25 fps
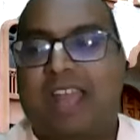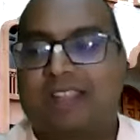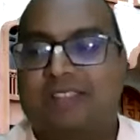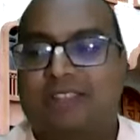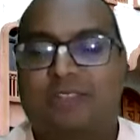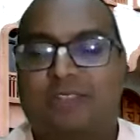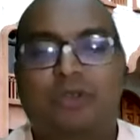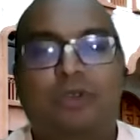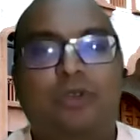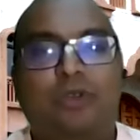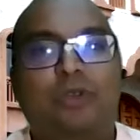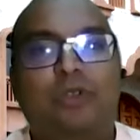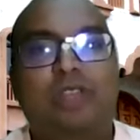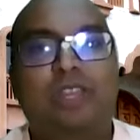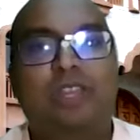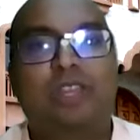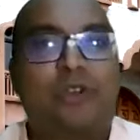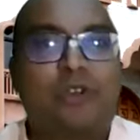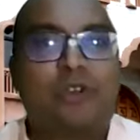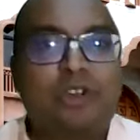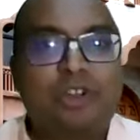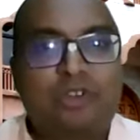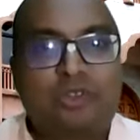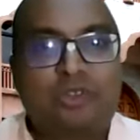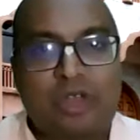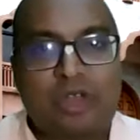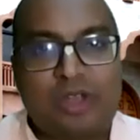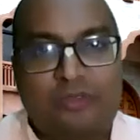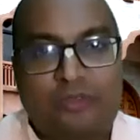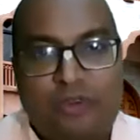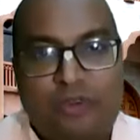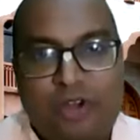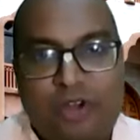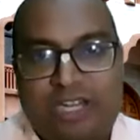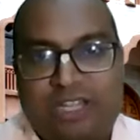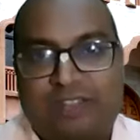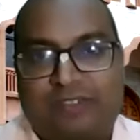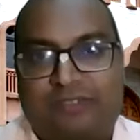And so in order to
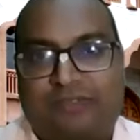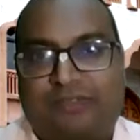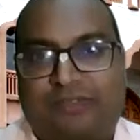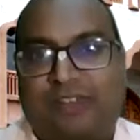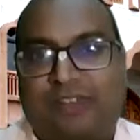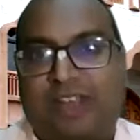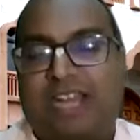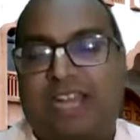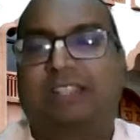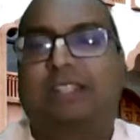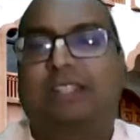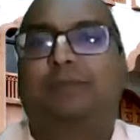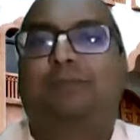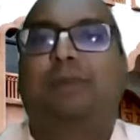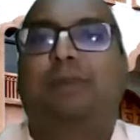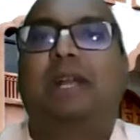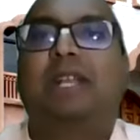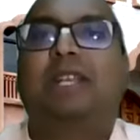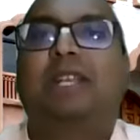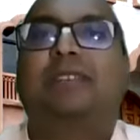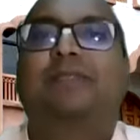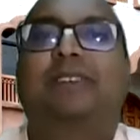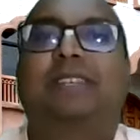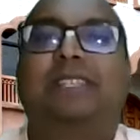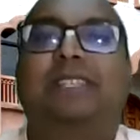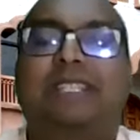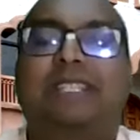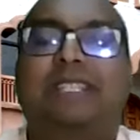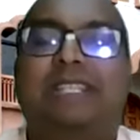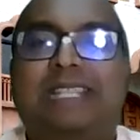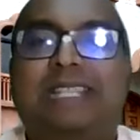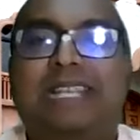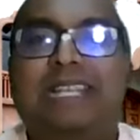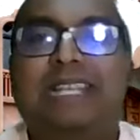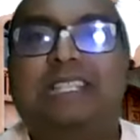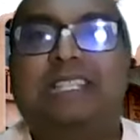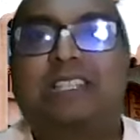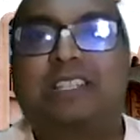avoid the fight, the Pandavas, they
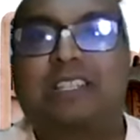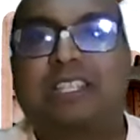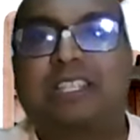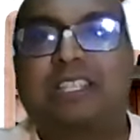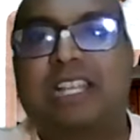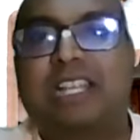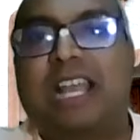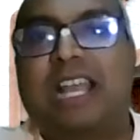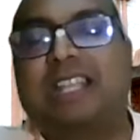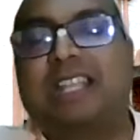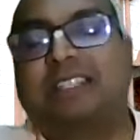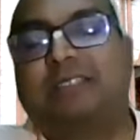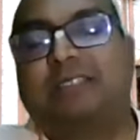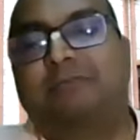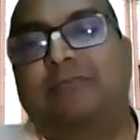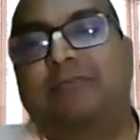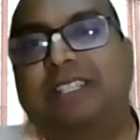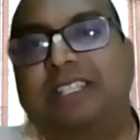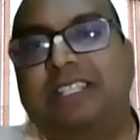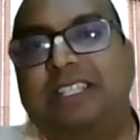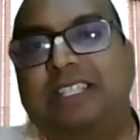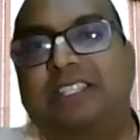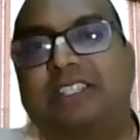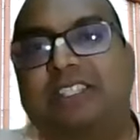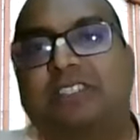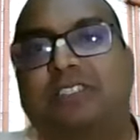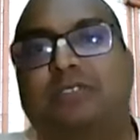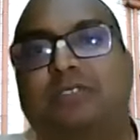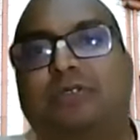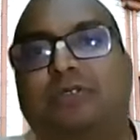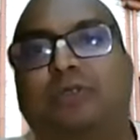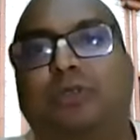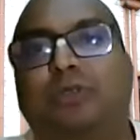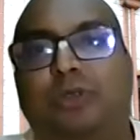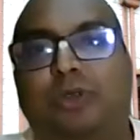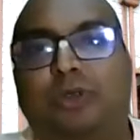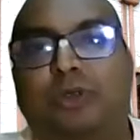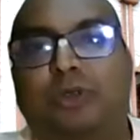sent Krishna as a messenger
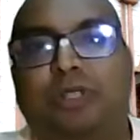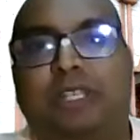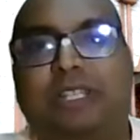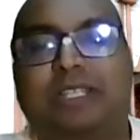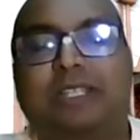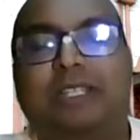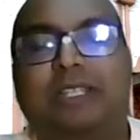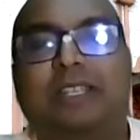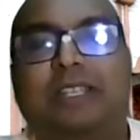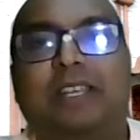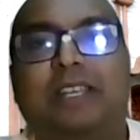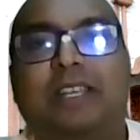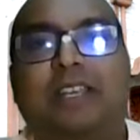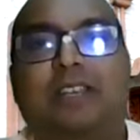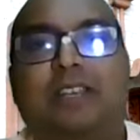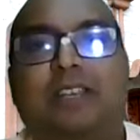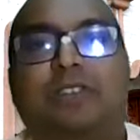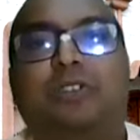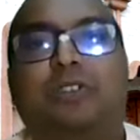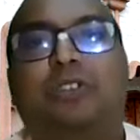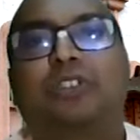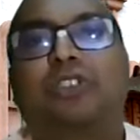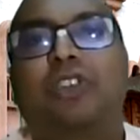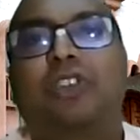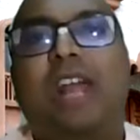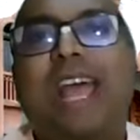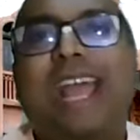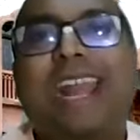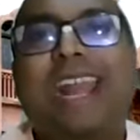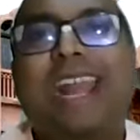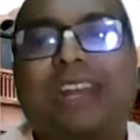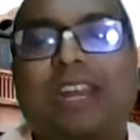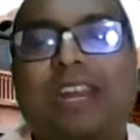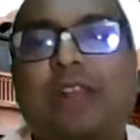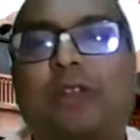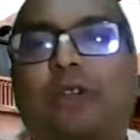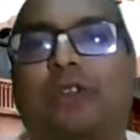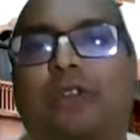to Duryodhan to try
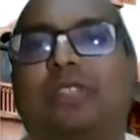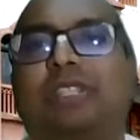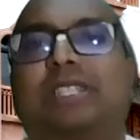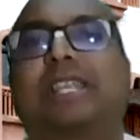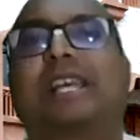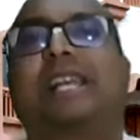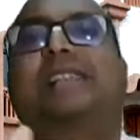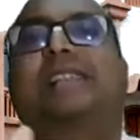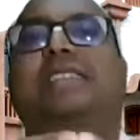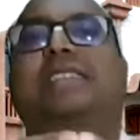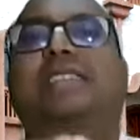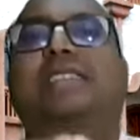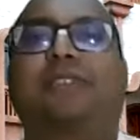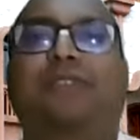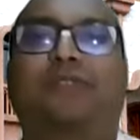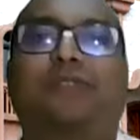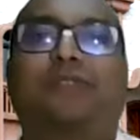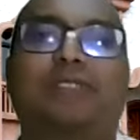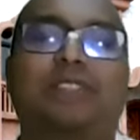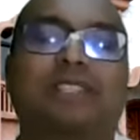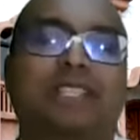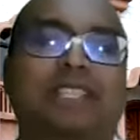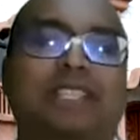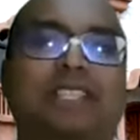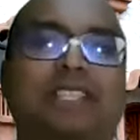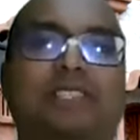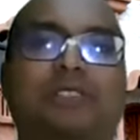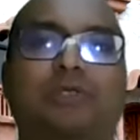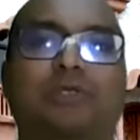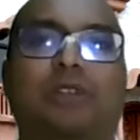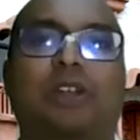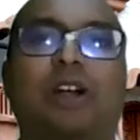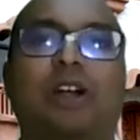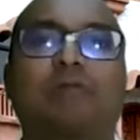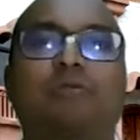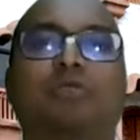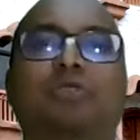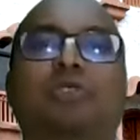and reconcile the differences,
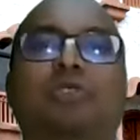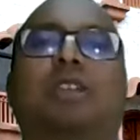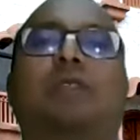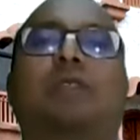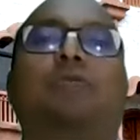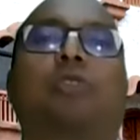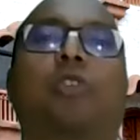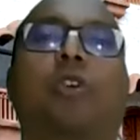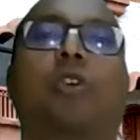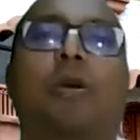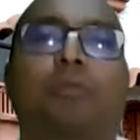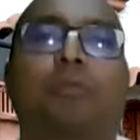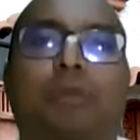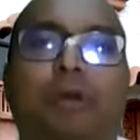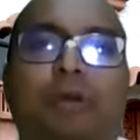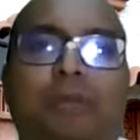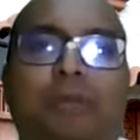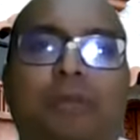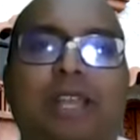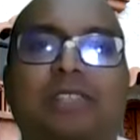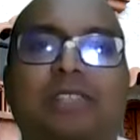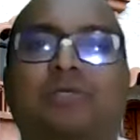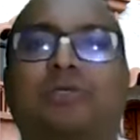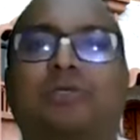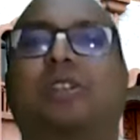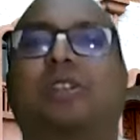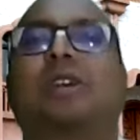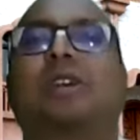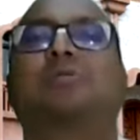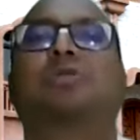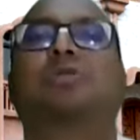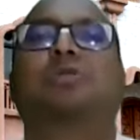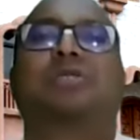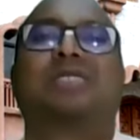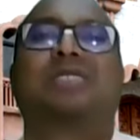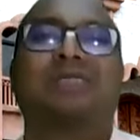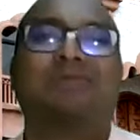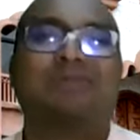to come to some compromise, to
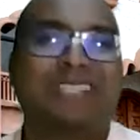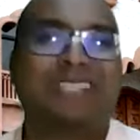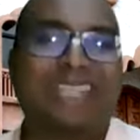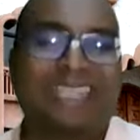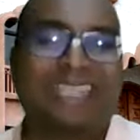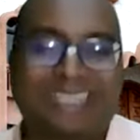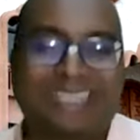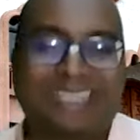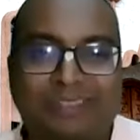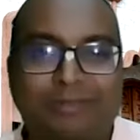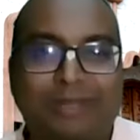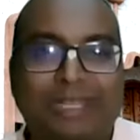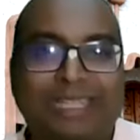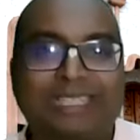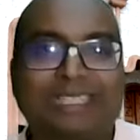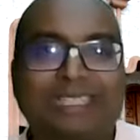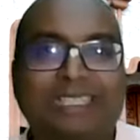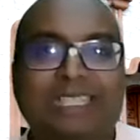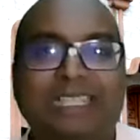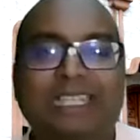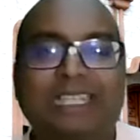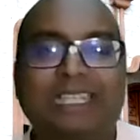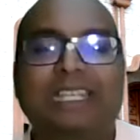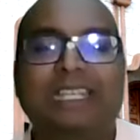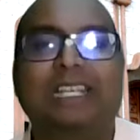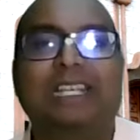come to some settlement.